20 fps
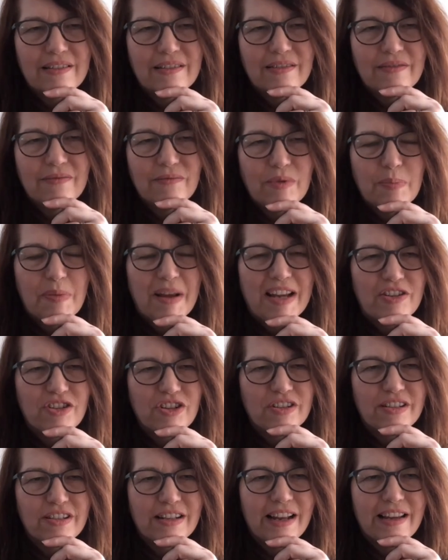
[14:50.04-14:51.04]

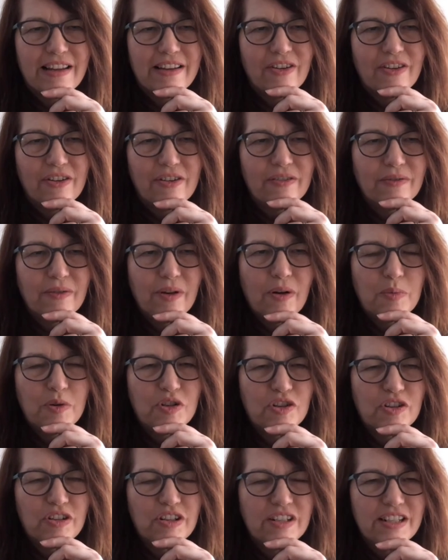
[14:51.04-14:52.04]
rapacious, you know,
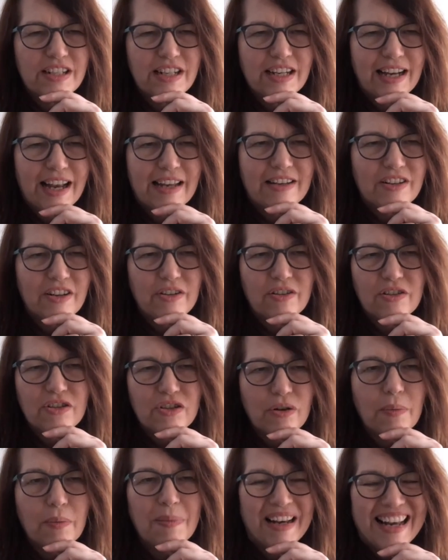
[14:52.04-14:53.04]
opportunistic landowners
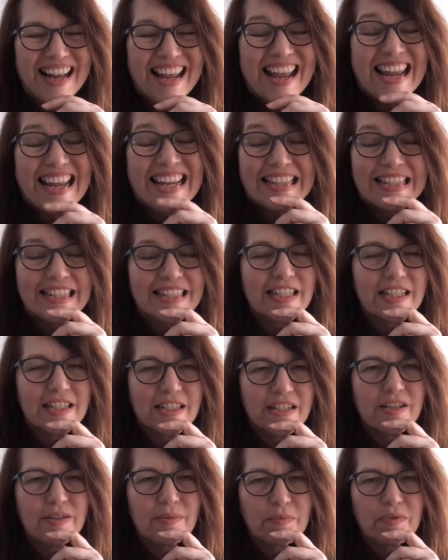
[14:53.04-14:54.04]
who are playing the
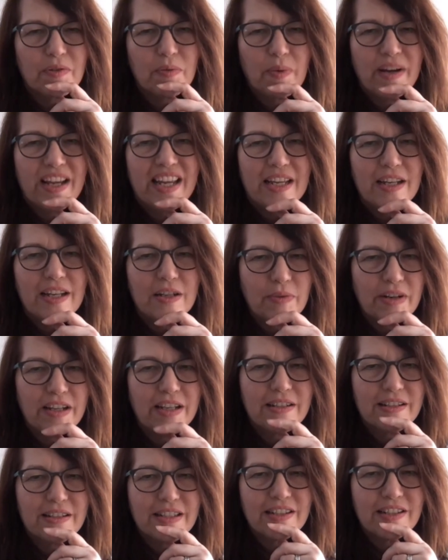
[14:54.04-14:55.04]
system, the
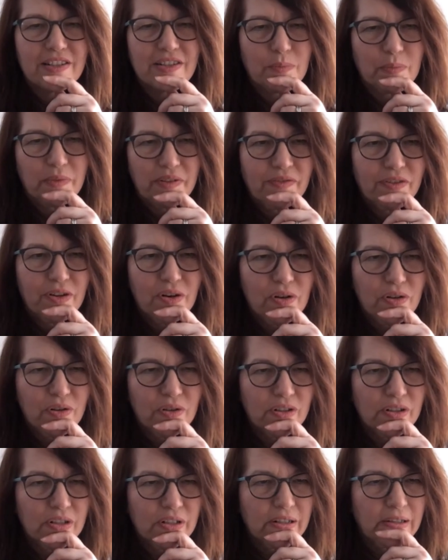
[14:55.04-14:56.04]
weird system we've got.
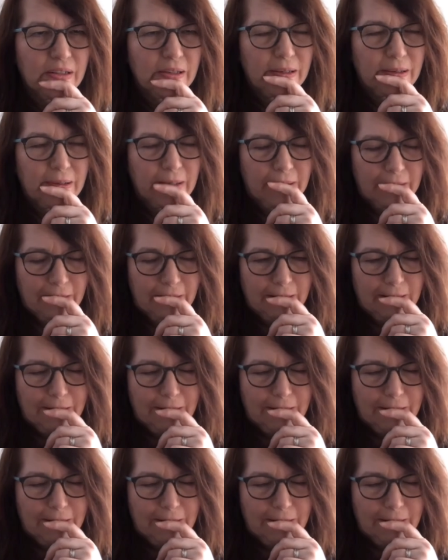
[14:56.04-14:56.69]
It